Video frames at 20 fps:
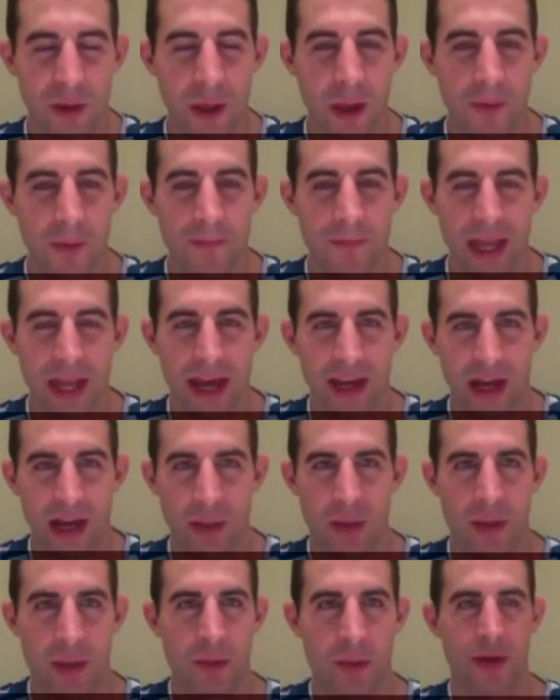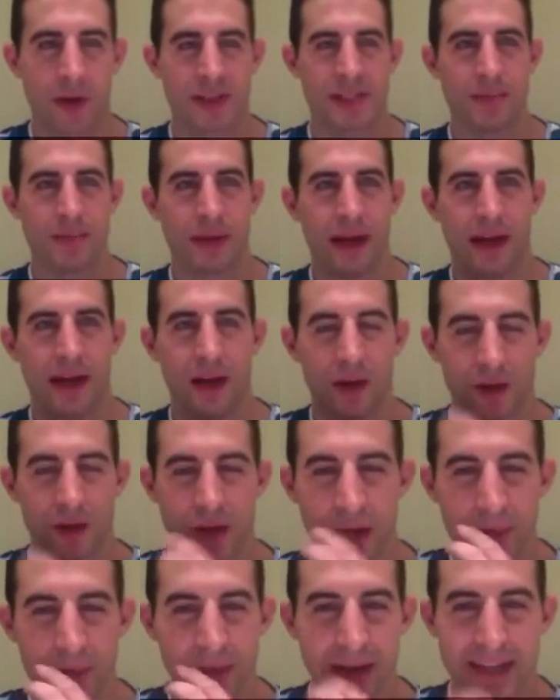And I remember it was about, you could
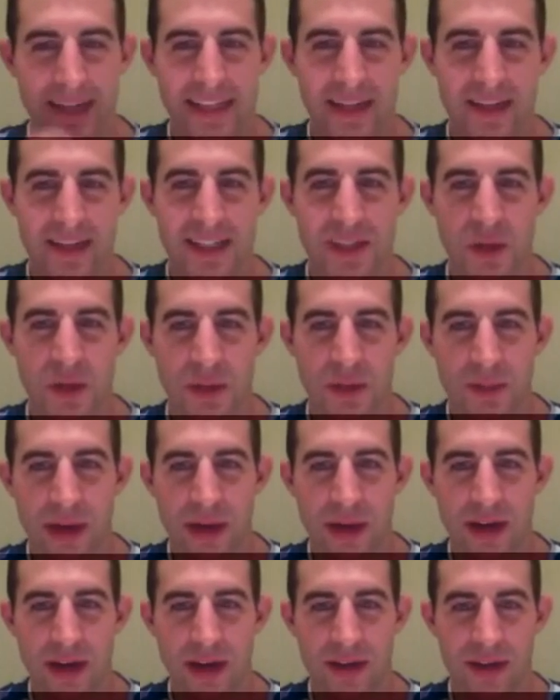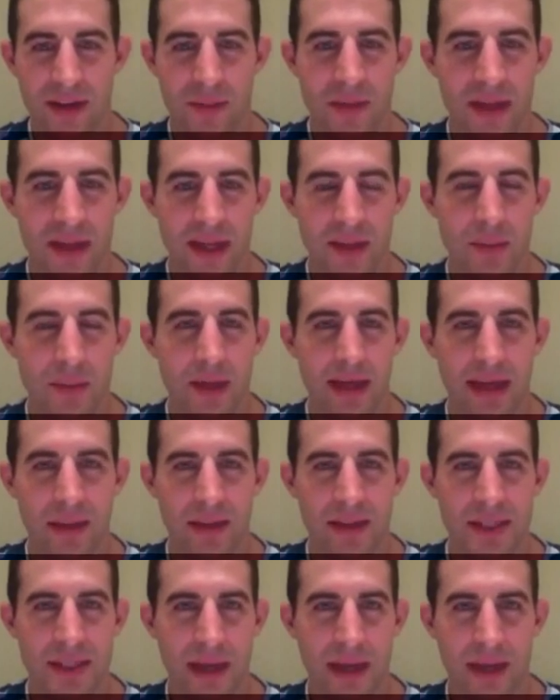probably tell the story better than me, but it
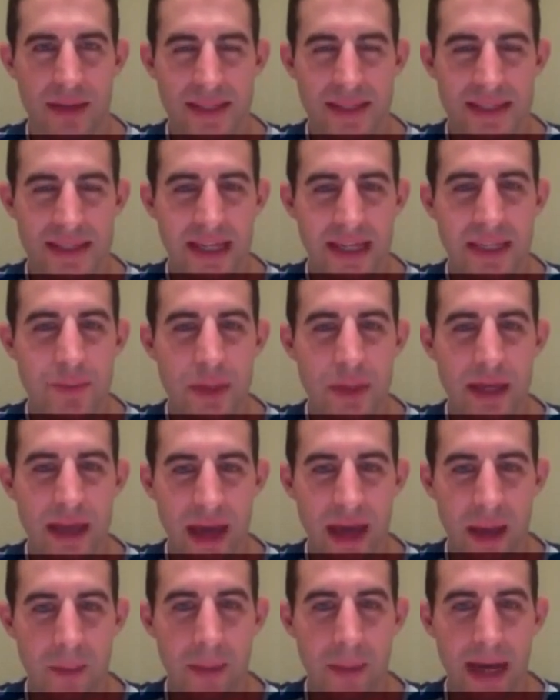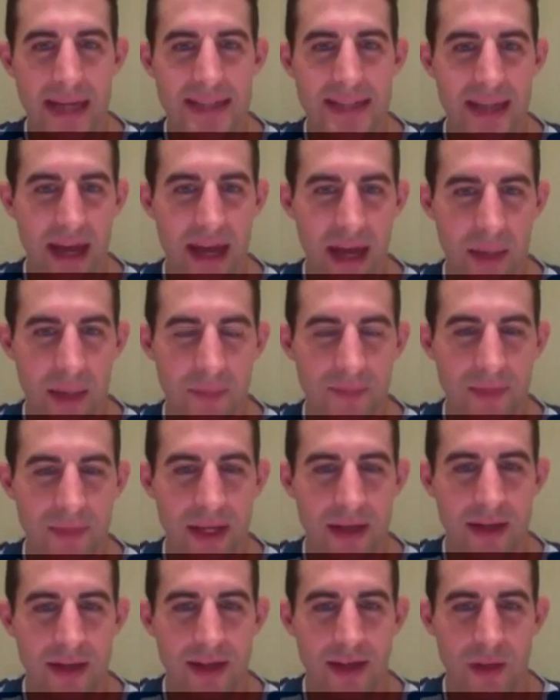was about 6 p.m. my time,
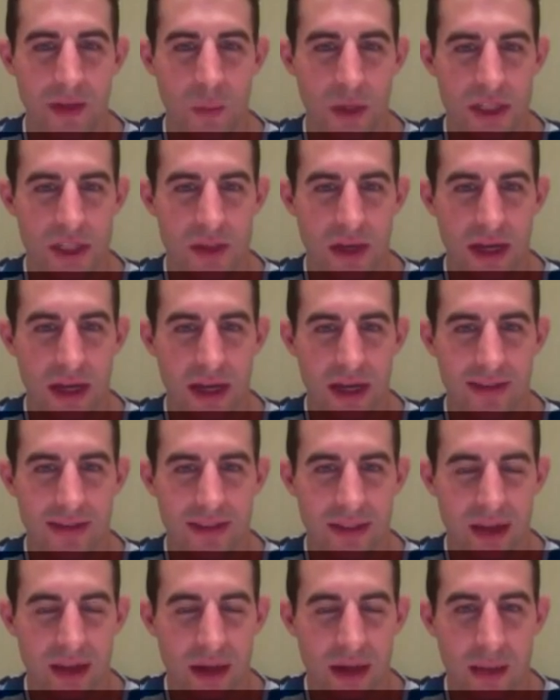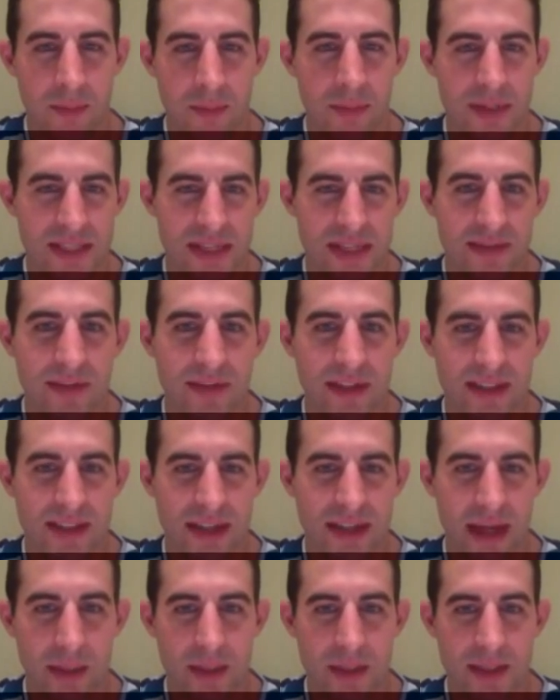which, I'm Pacific
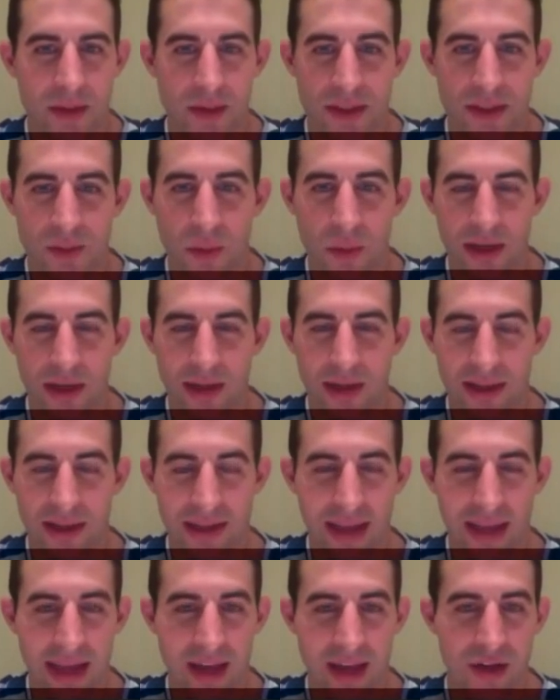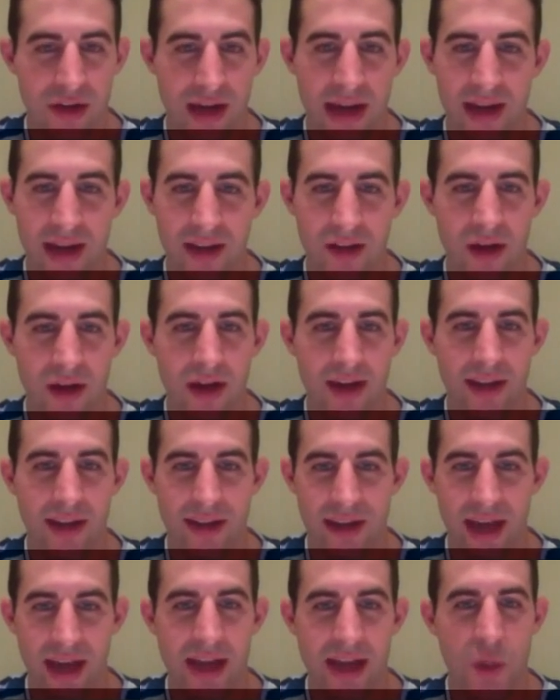time. So it was like 8 or 9 o'clock at
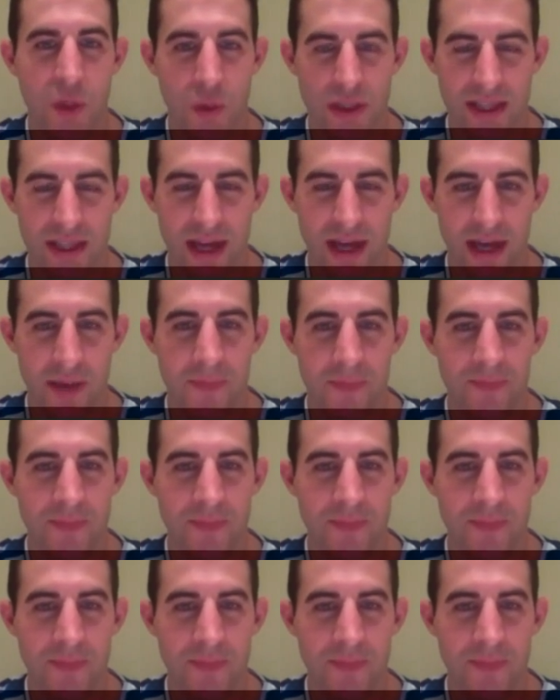night, your time.